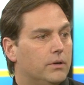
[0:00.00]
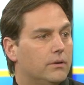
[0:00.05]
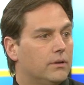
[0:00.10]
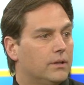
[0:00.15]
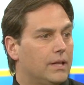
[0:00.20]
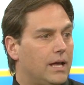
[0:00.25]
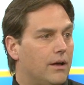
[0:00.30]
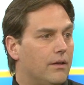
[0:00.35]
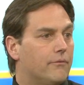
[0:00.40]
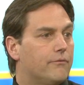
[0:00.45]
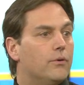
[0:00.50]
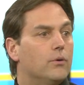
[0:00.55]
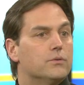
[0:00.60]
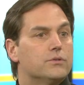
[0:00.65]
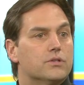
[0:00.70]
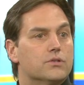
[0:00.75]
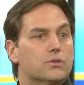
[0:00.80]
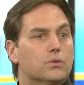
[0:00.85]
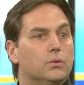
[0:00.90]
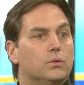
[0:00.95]
don't allow
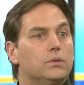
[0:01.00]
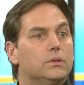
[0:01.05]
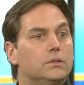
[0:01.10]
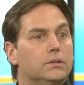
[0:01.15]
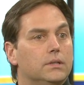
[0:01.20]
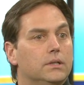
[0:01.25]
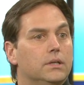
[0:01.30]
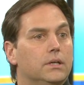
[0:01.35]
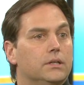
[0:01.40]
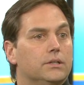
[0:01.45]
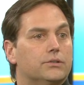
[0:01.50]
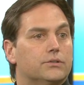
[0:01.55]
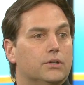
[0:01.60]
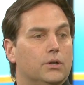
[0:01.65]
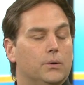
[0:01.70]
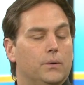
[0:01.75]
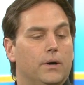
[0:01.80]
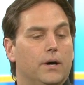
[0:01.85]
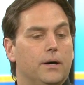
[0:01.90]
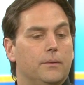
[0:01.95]
phones in school.
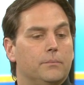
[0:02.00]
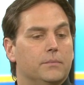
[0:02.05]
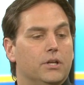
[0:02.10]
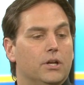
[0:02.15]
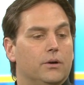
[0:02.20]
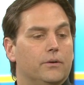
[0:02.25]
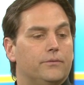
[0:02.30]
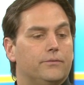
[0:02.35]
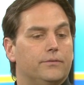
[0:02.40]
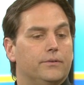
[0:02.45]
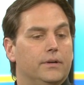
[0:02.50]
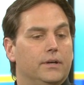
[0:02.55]
So, you know,